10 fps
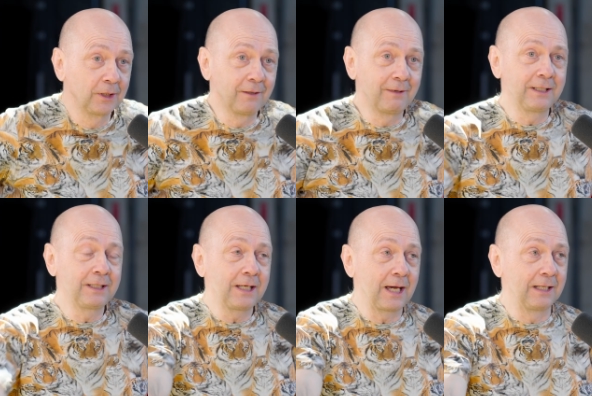Even
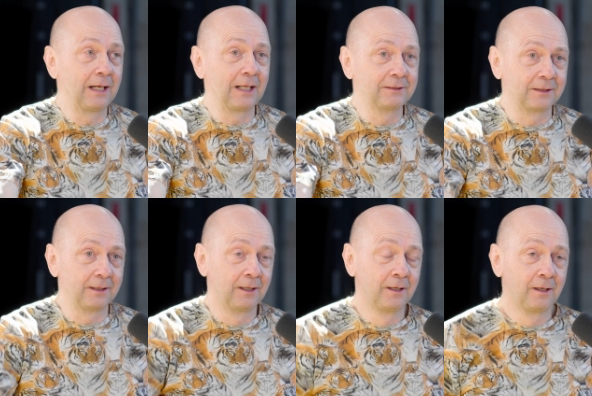here in lesson,
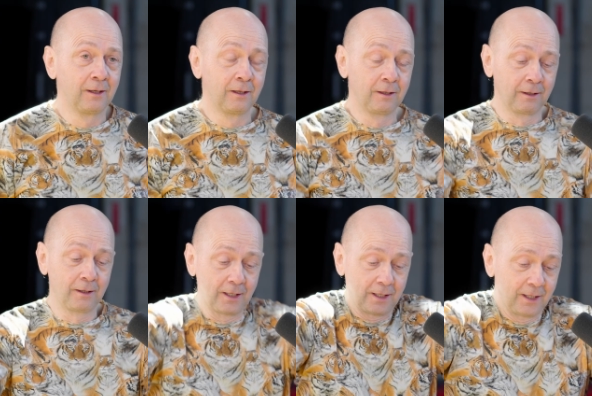
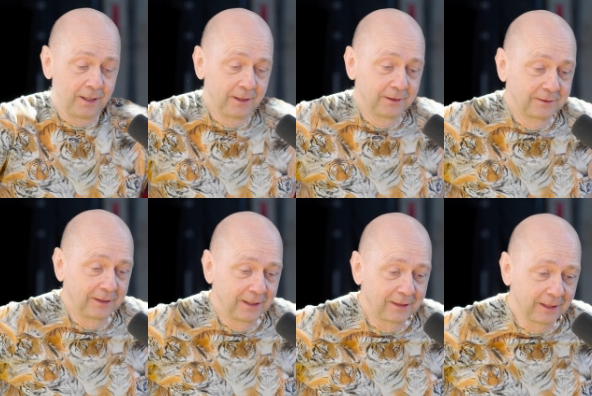I
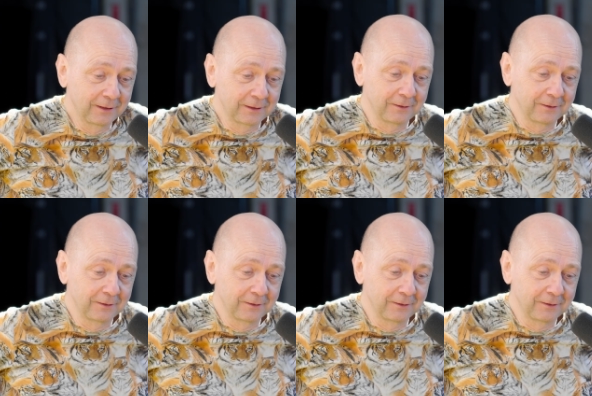said that